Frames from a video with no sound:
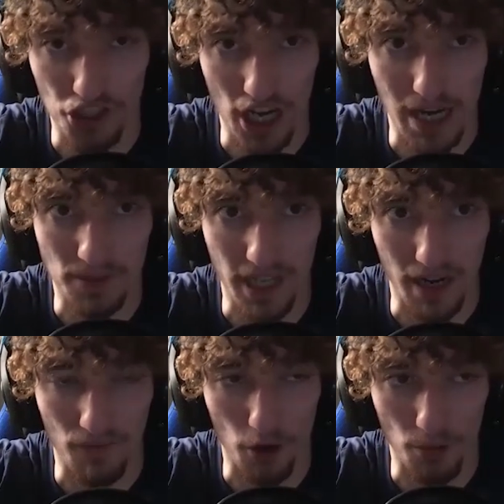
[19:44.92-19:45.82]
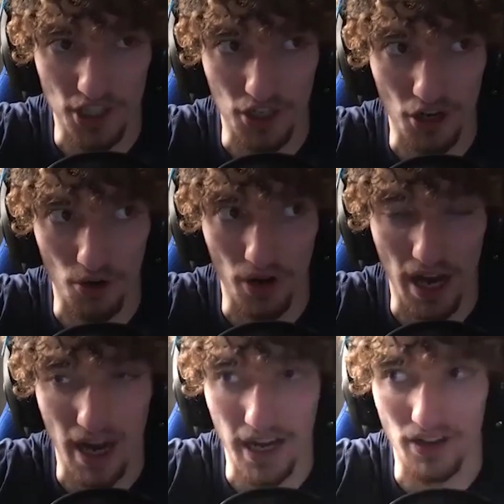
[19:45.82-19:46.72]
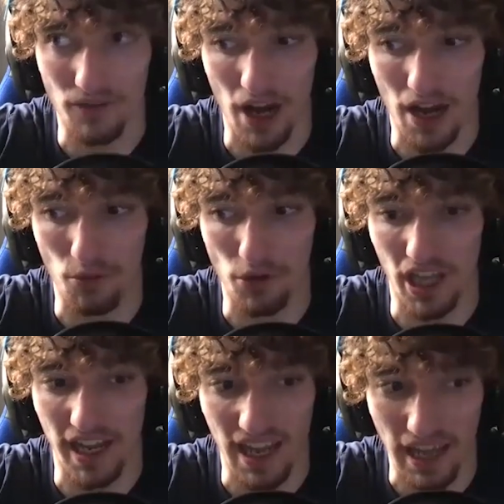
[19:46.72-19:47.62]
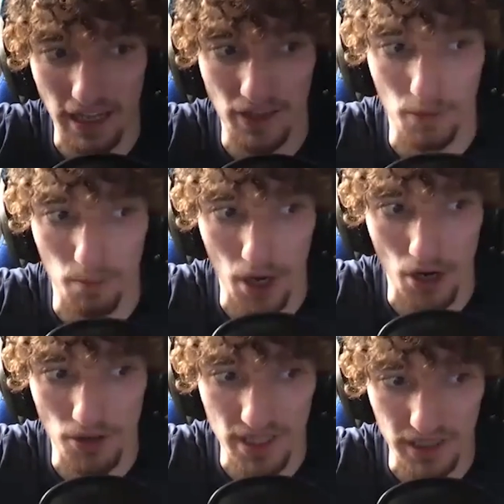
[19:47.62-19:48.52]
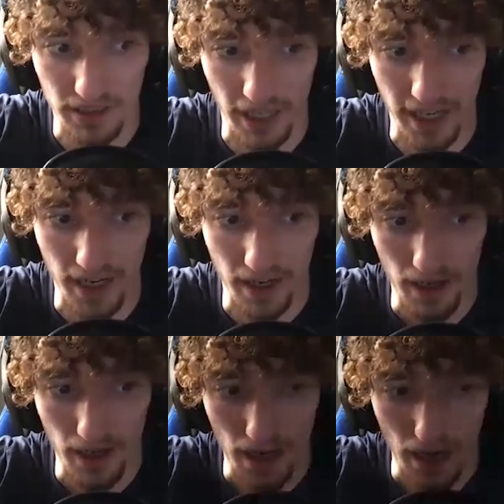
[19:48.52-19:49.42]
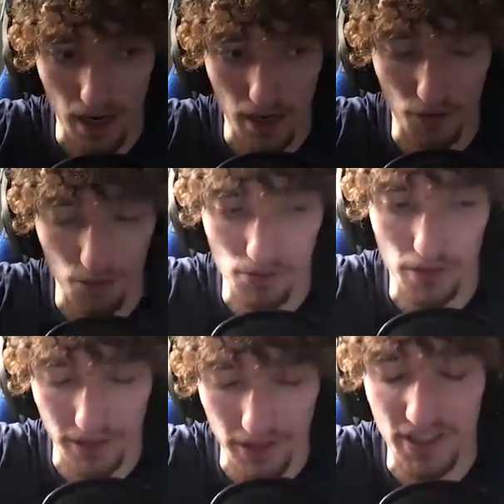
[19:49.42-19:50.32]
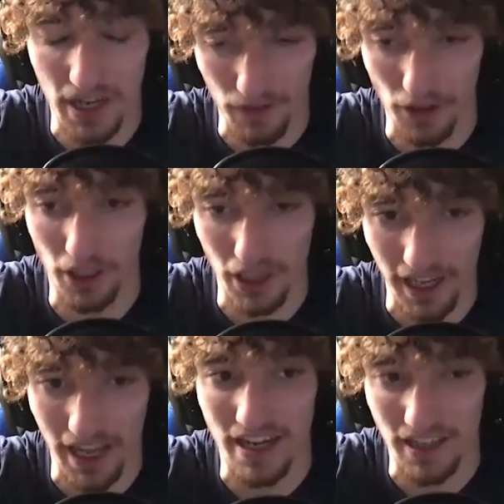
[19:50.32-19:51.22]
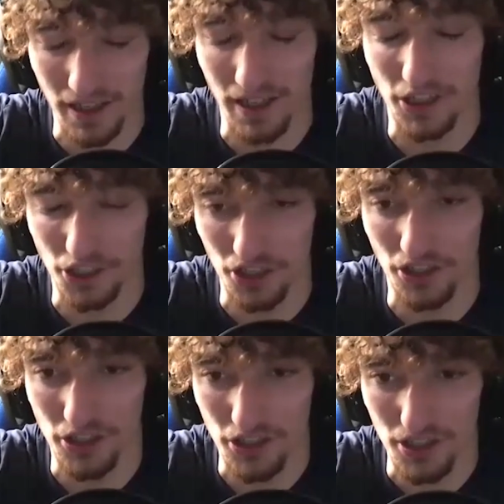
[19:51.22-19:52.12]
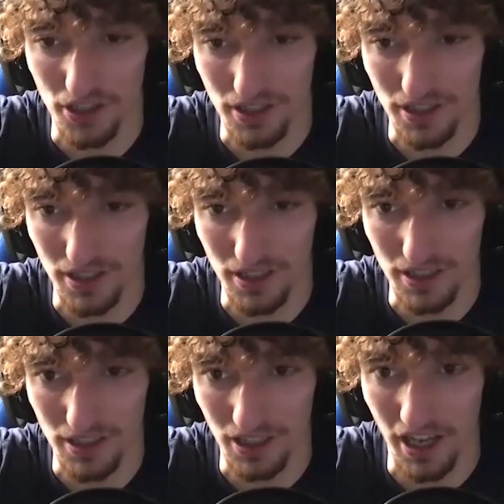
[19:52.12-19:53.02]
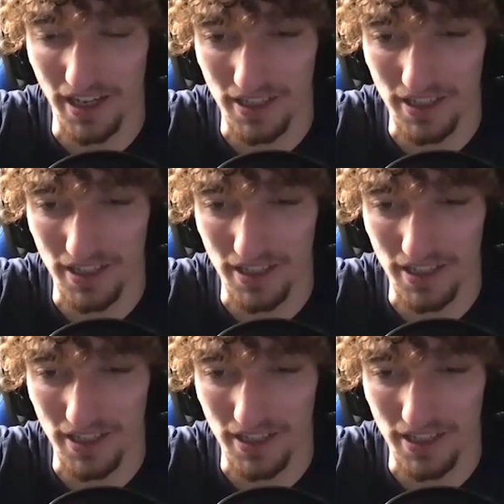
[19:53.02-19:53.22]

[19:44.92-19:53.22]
jobs that I've always known I would like hate the most, like, is definitely like anything in a church. Like